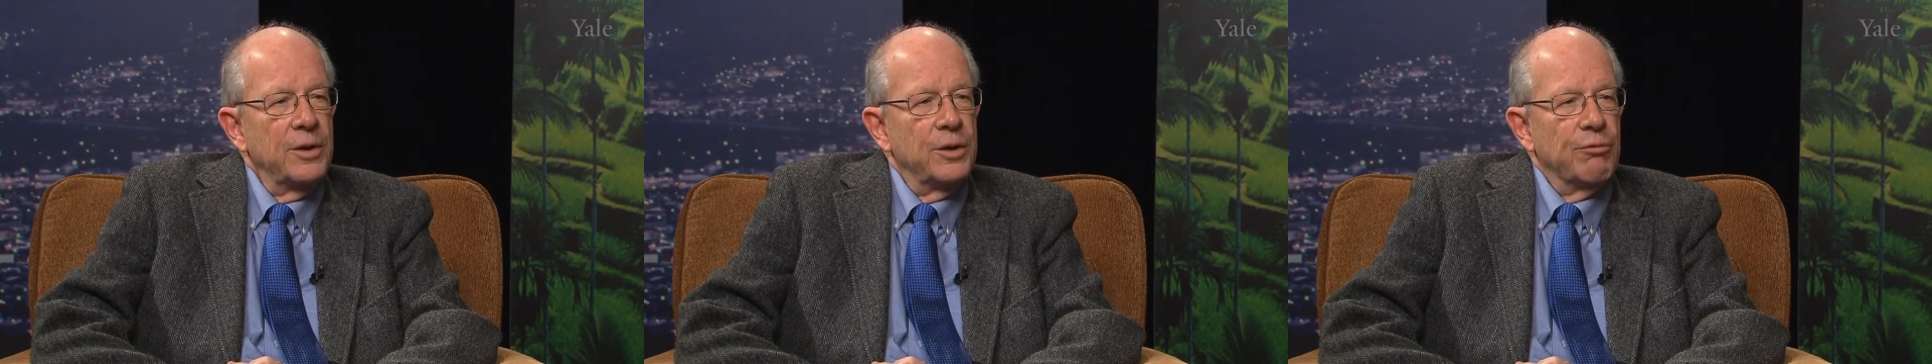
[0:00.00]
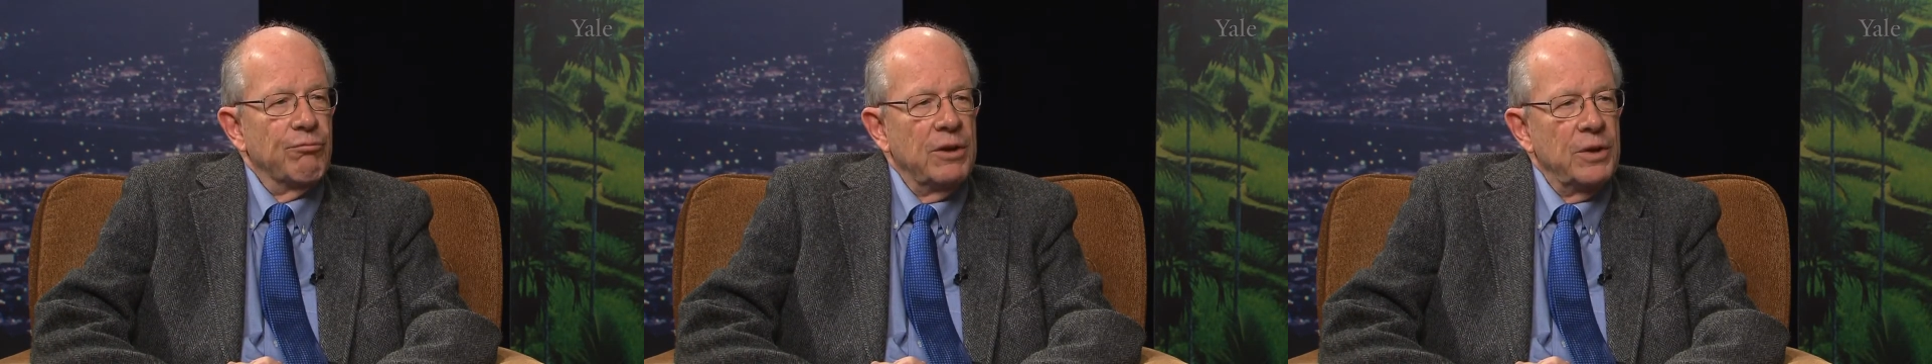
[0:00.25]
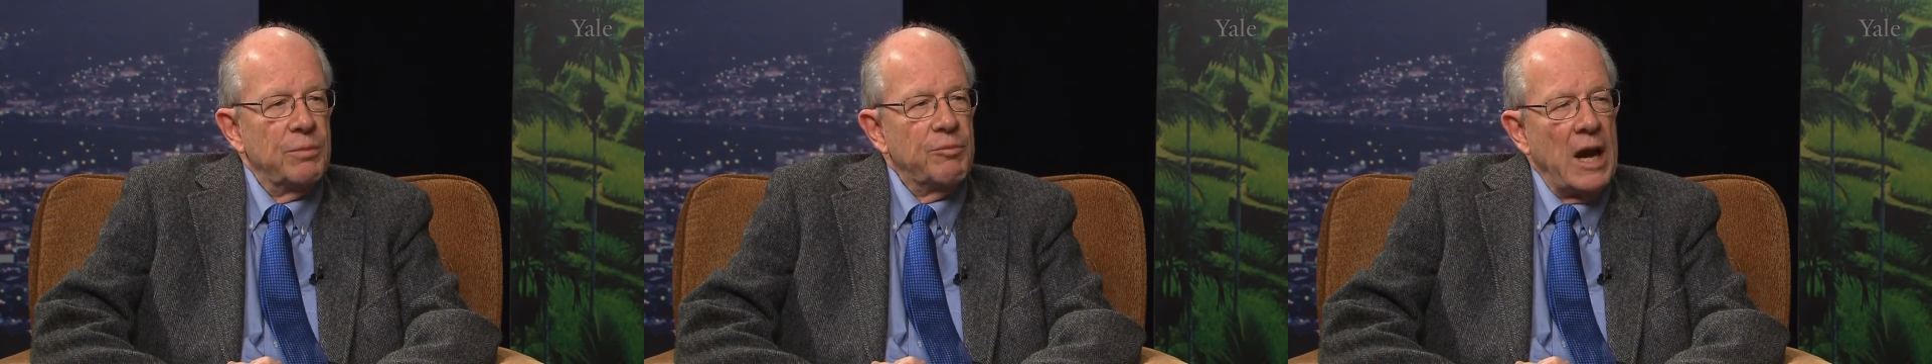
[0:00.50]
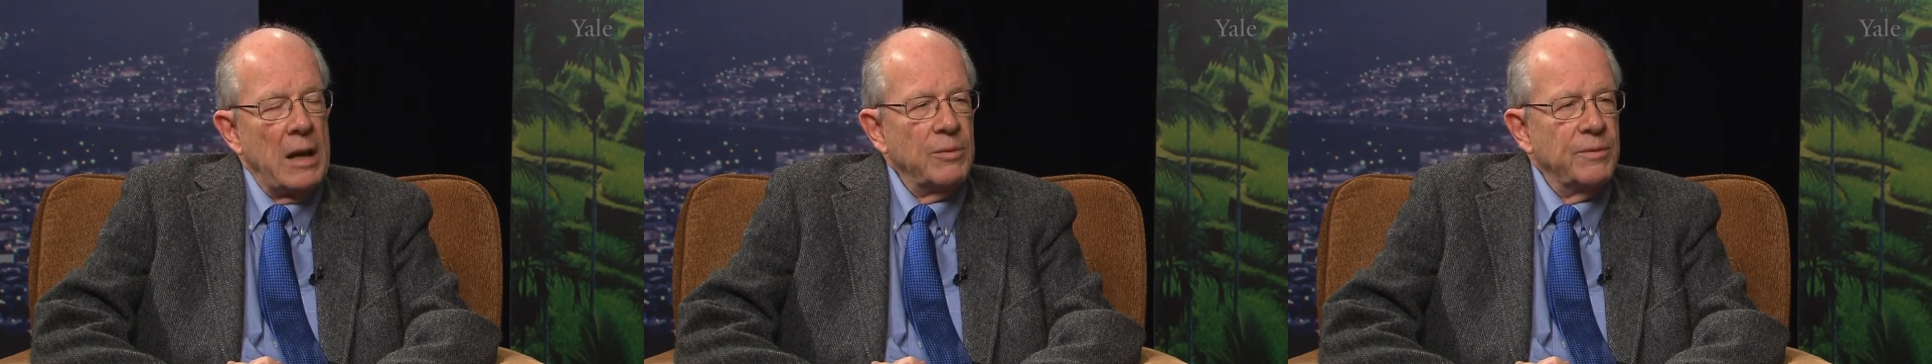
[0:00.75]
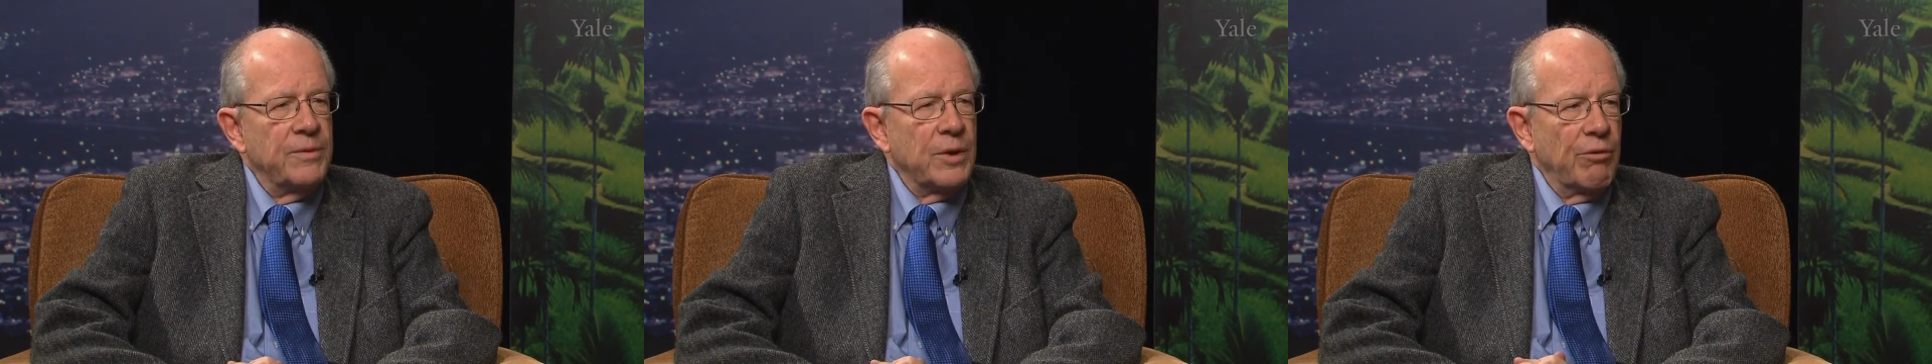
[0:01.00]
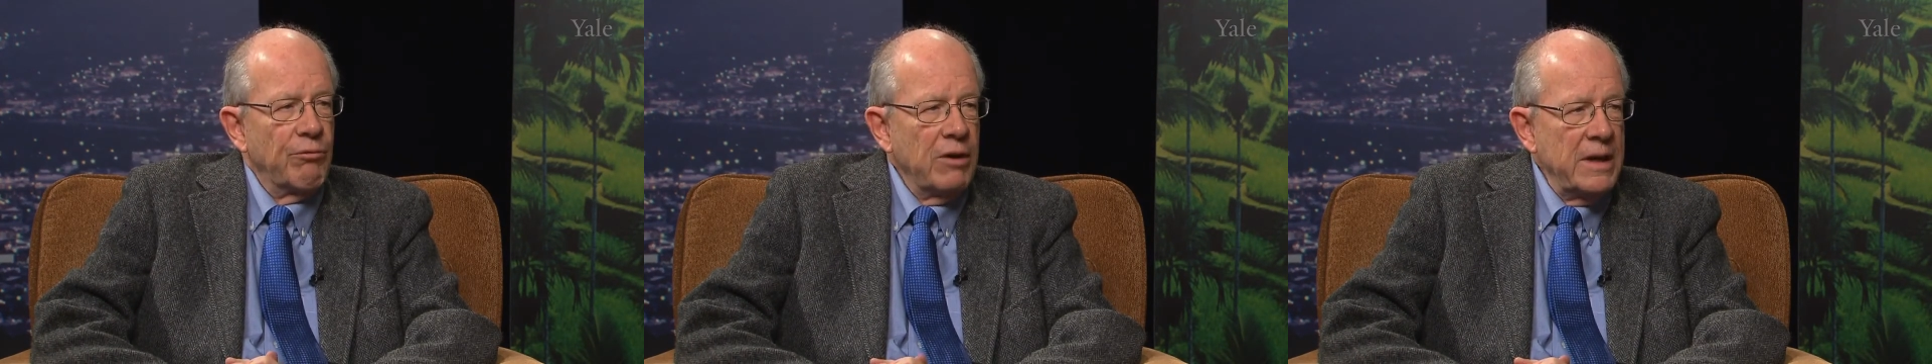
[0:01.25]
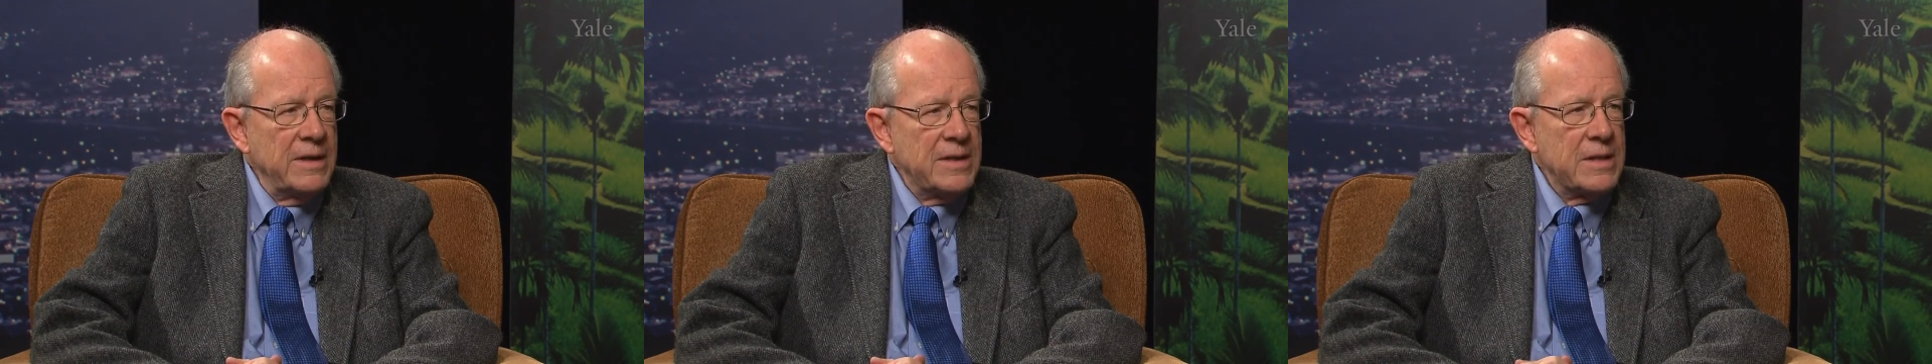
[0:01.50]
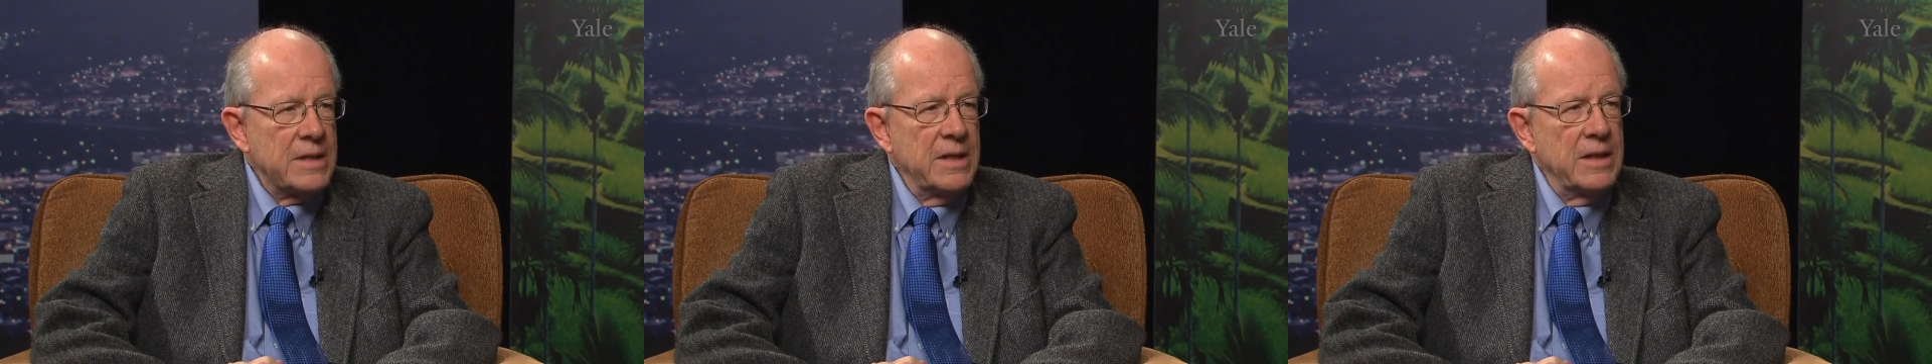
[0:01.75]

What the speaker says: The real problem for Greece